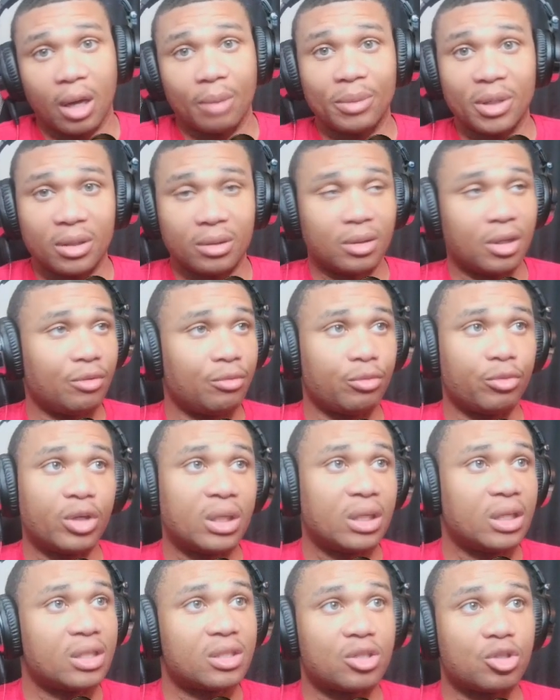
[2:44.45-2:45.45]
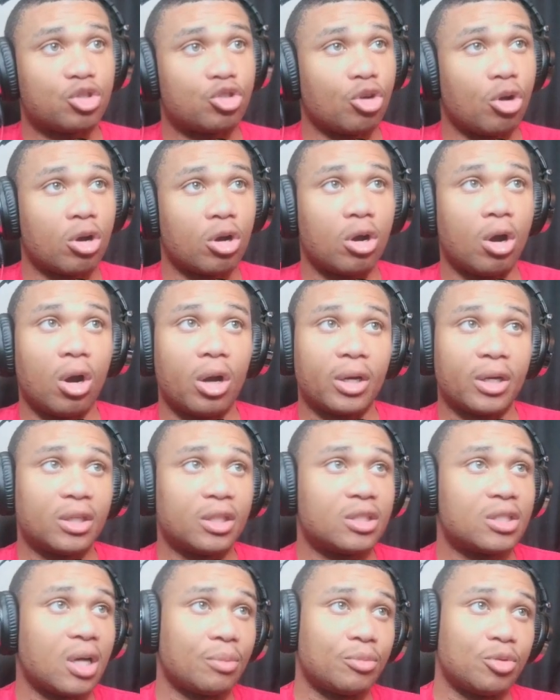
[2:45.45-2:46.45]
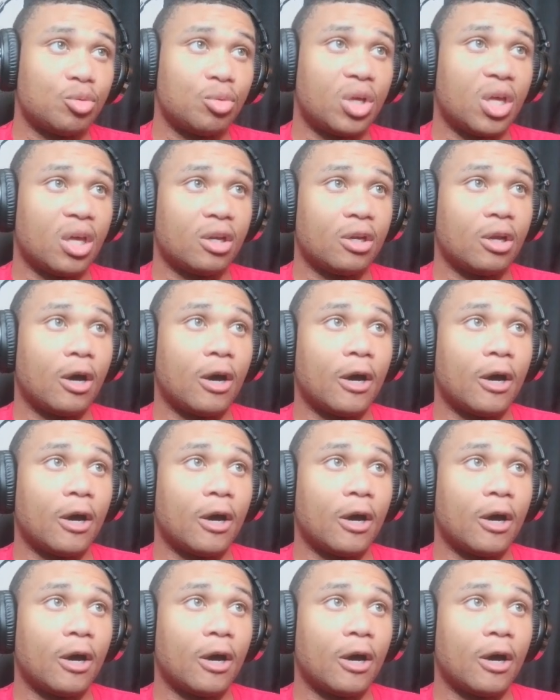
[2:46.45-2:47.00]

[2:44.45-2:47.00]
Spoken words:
I mean, it really is a strong card anytime you get